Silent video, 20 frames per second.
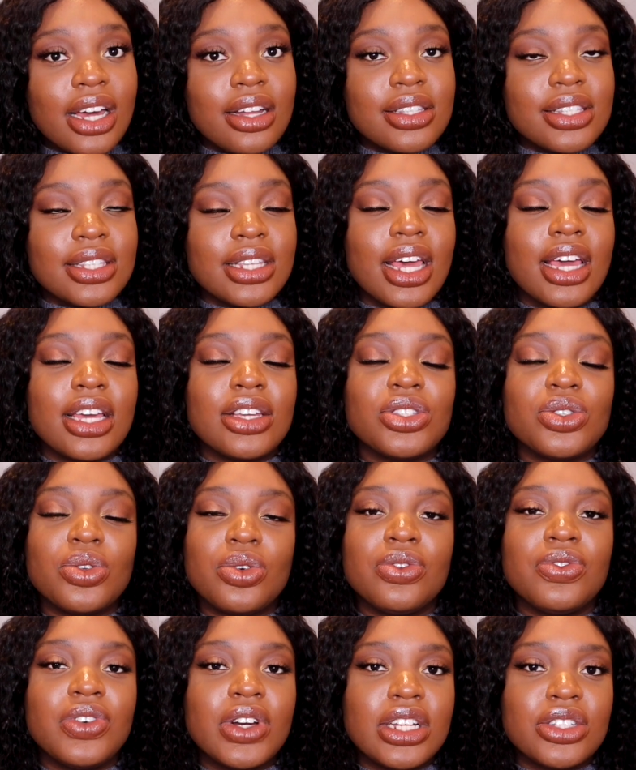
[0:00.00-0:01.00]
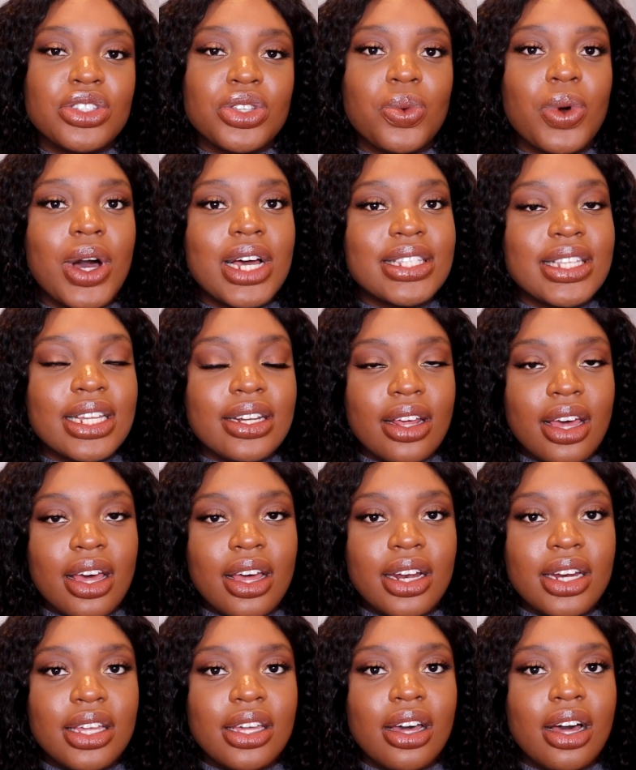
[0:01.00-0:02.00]
thing I'd say, sort of linked to what I said
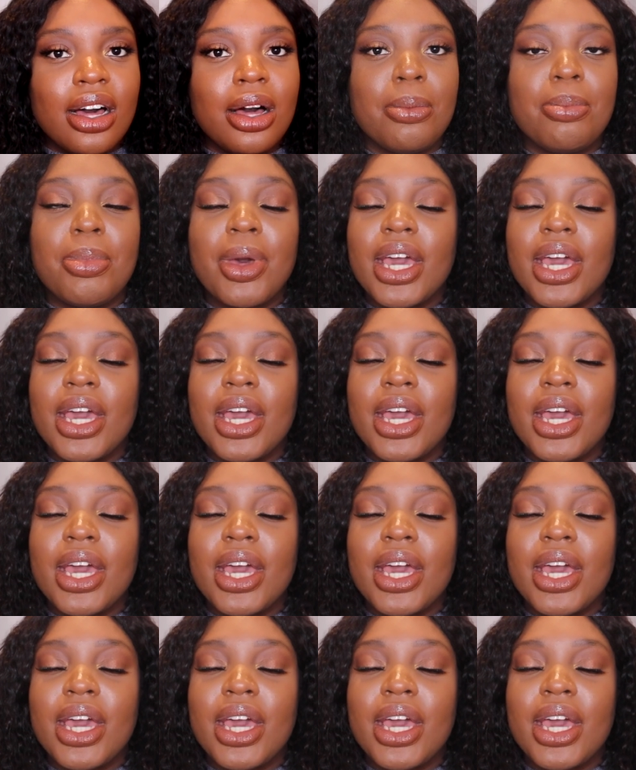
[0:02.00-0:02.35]
earlier,